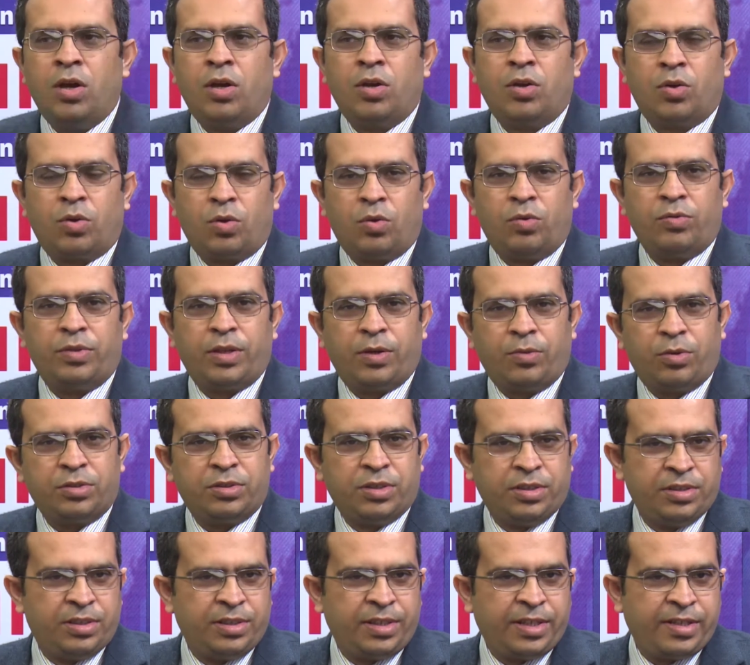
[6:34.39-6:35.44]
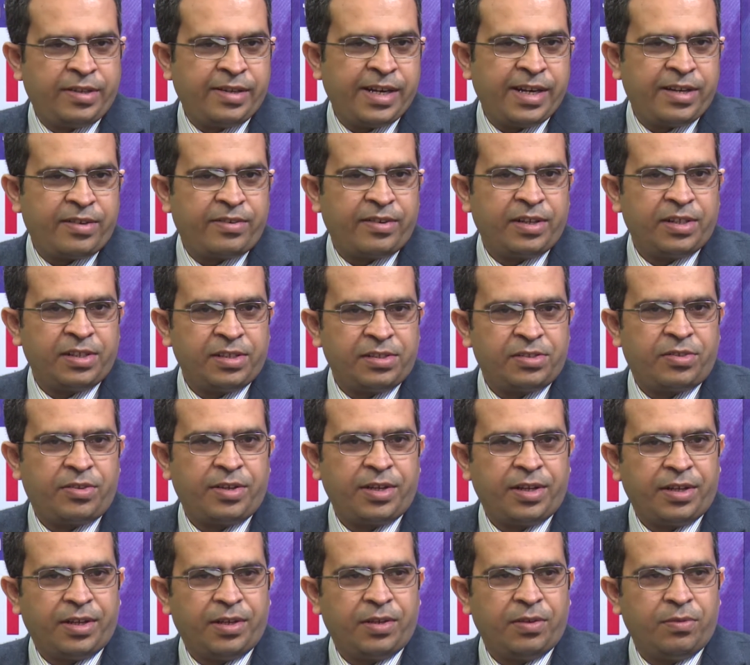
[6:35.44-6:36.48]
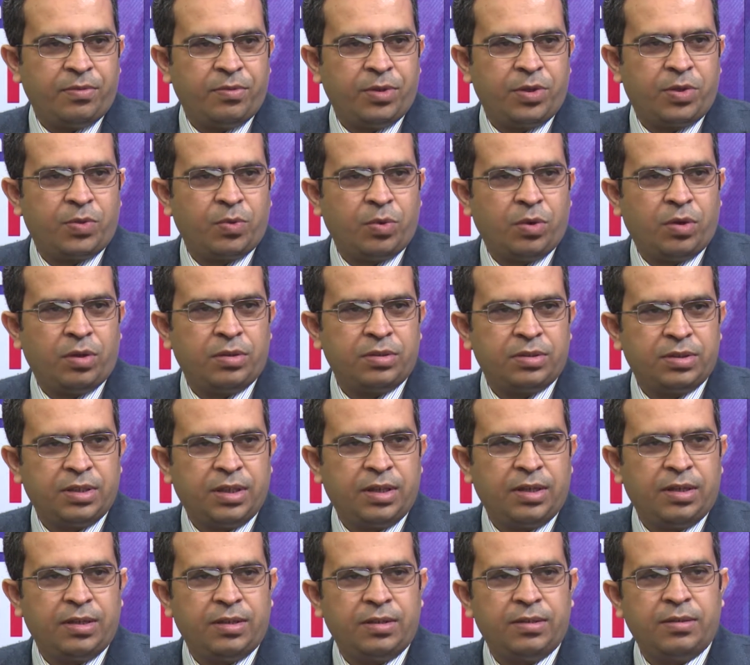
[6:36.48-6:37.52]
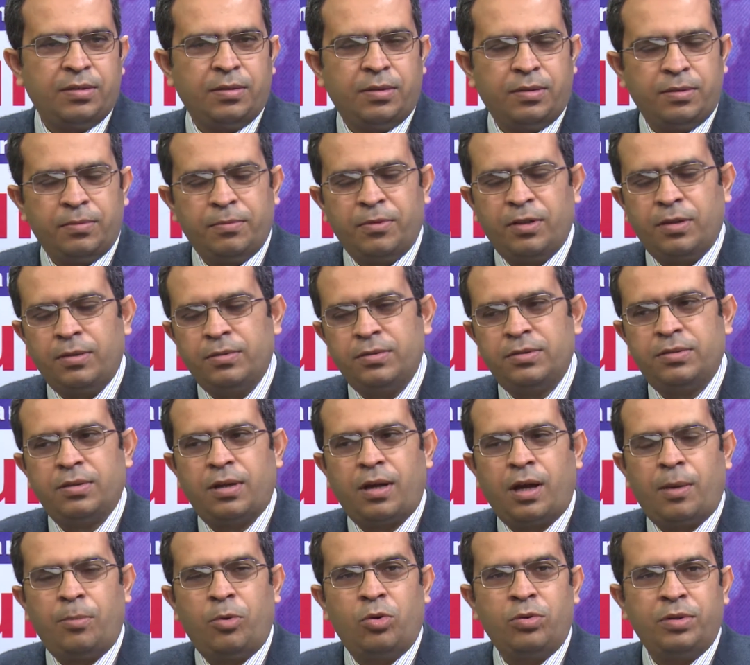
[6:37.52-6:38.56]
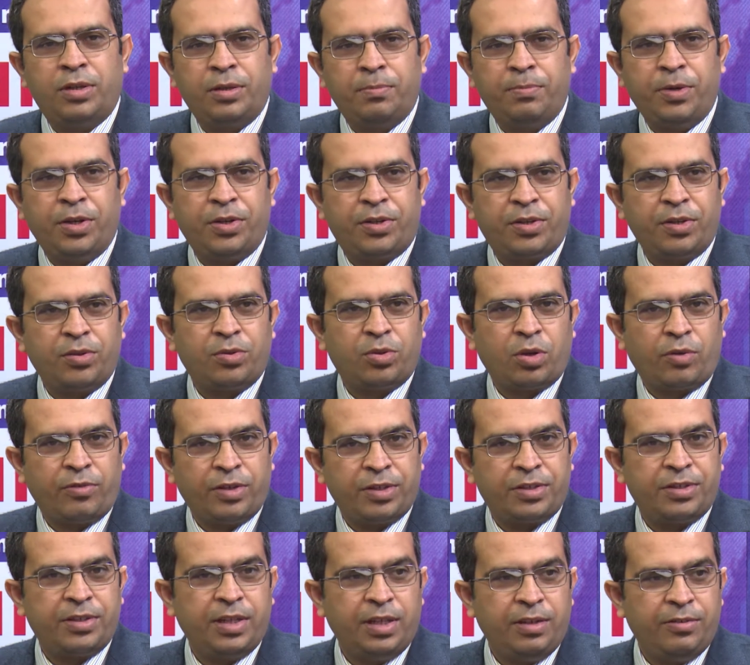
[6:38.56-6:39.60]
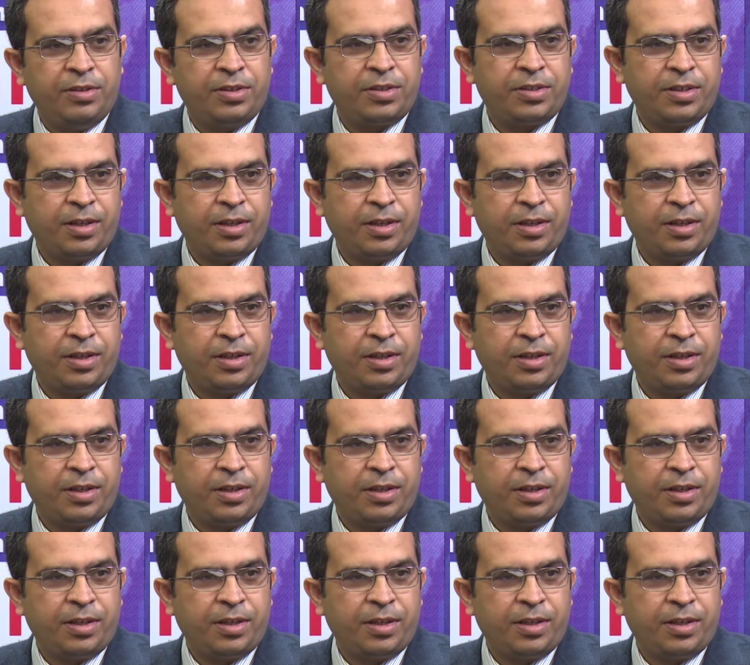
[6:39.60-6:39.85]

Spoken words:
You know, there was this CREATE registry, which was about the patients of ST elevation